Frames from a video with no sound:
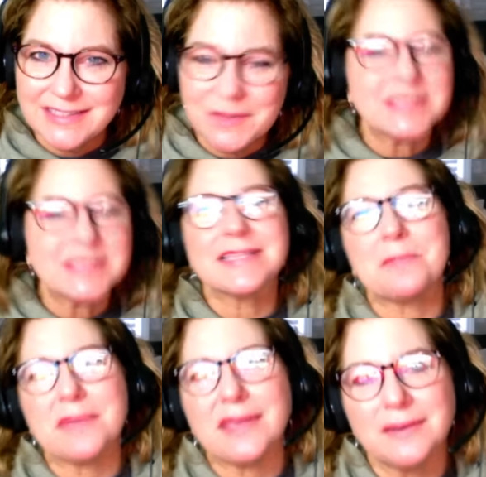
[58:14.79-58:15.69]
What does
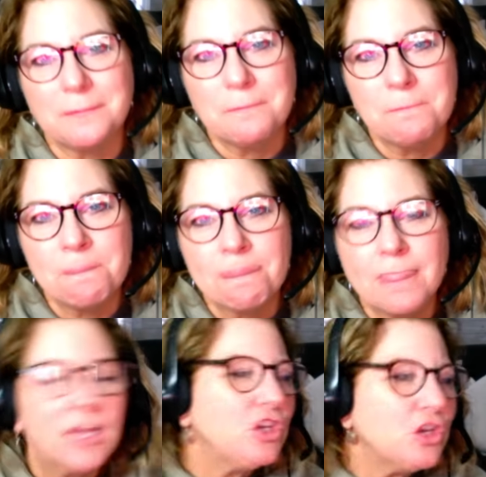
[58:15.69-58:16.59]
that mean?
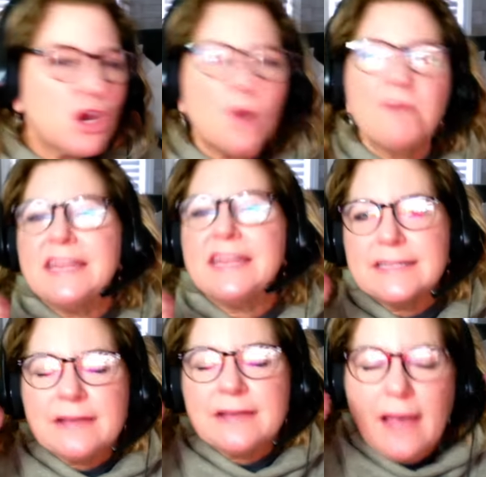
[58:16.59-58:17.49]
You know, if he
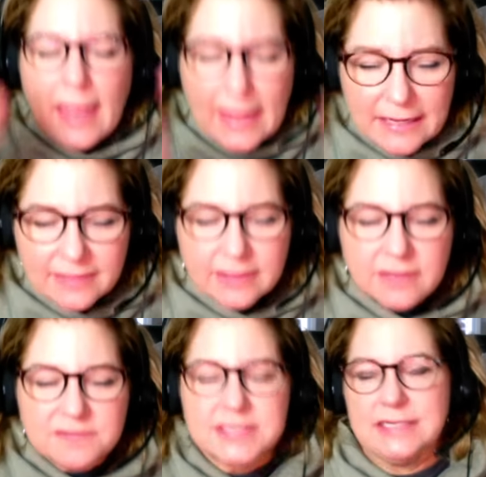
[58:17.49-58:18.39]
did anything
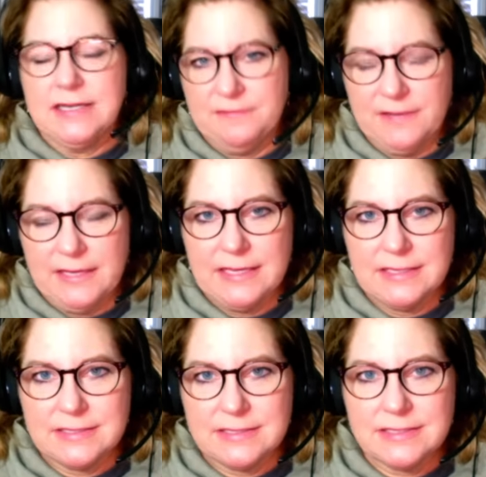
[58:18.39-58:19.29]
of
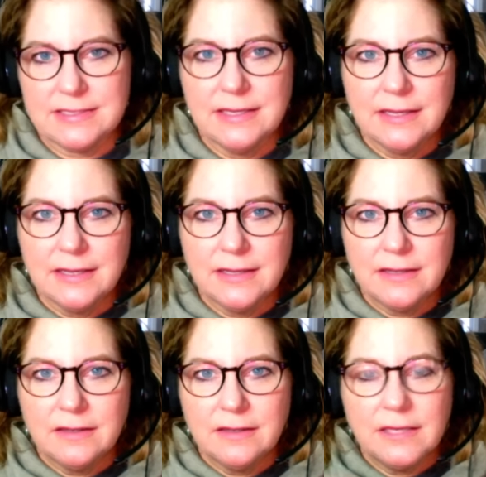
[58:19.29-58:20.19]
significance,
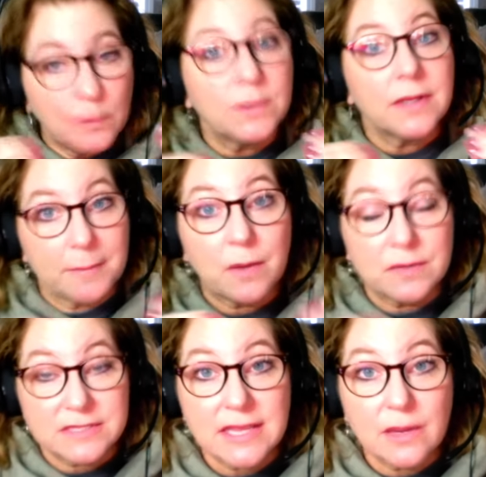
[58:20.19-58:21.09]
he would come out
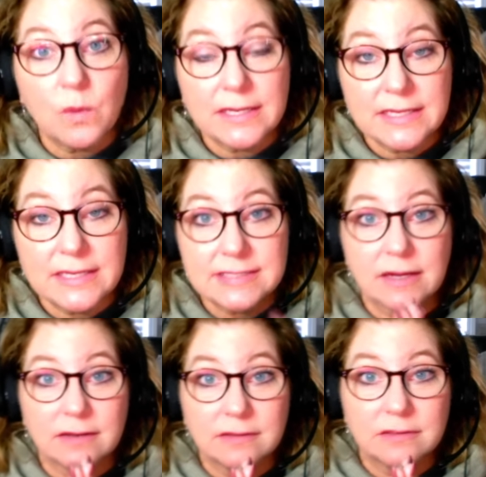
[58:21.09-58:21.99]
and say what he's
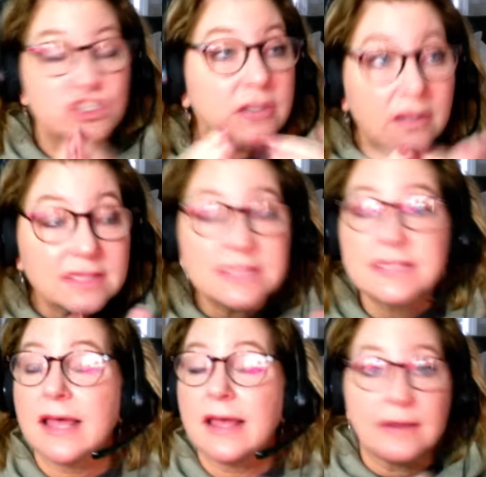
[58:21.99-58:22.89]
done. Janelle has
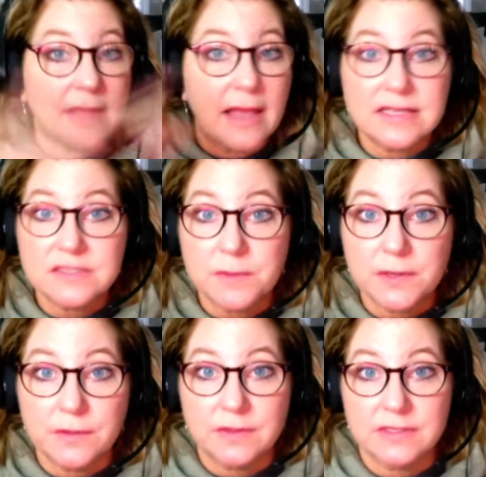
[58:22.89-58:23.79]
said hasn't been
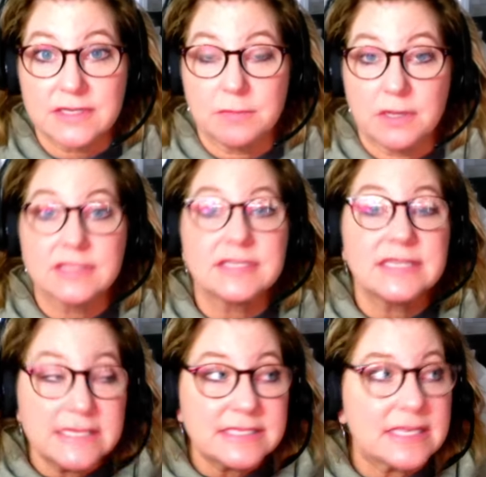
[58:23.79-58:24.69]
around in 10 months.
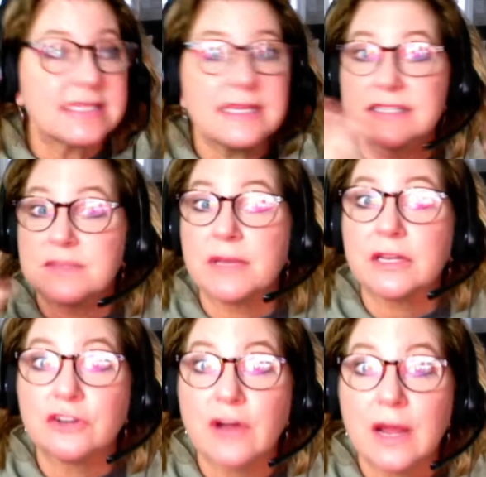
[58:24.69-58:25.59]
He says he hasn't been
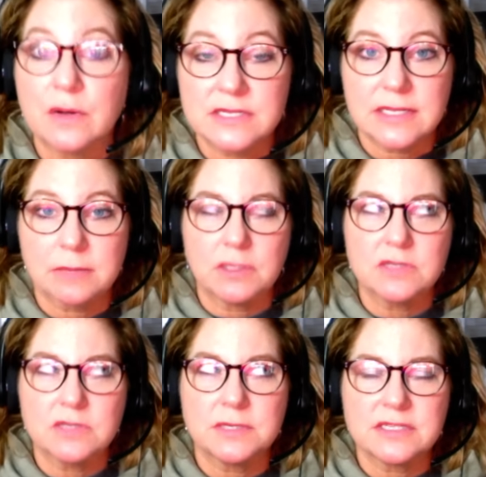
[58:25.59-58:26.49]
in her house in 10 months,
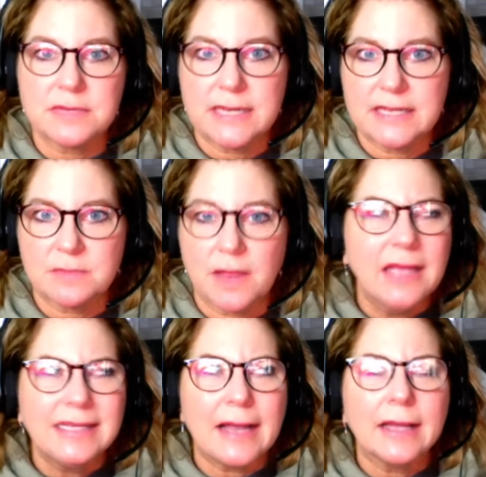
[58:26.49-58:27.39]
but doesn't mean he hasn't been.
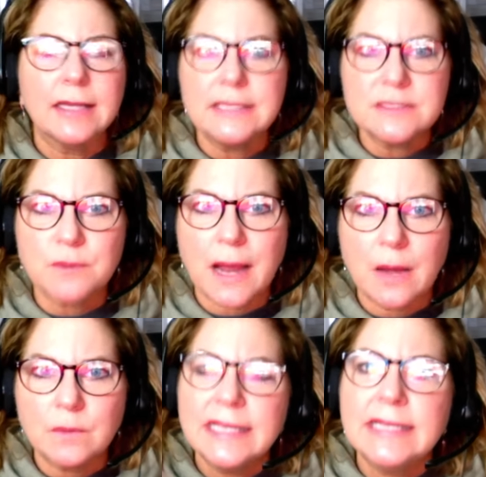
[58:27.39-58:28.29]
Yeah, he's
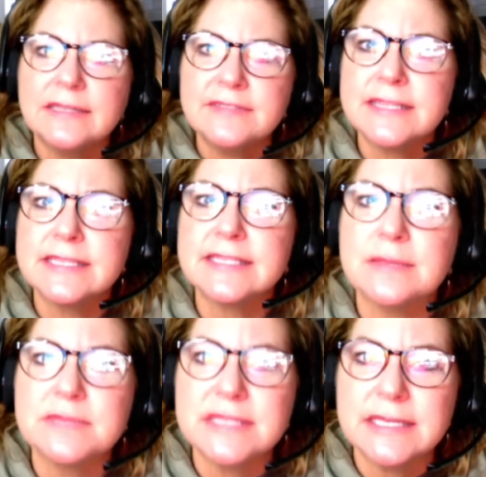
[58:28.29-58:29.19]
around. He lives in the
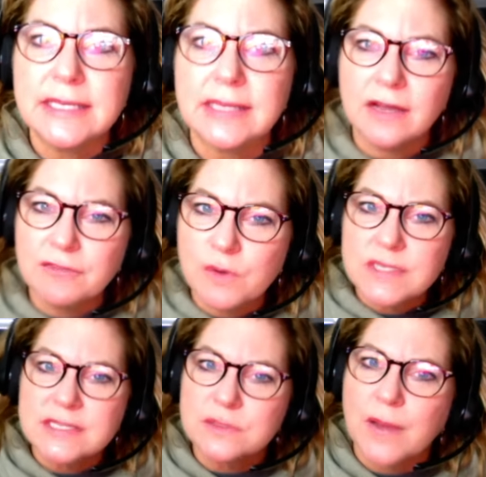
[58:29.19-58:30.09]
same city. Of course
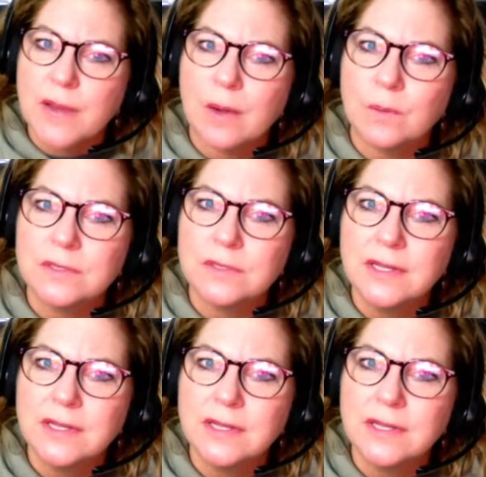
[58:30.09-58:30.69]
he's around.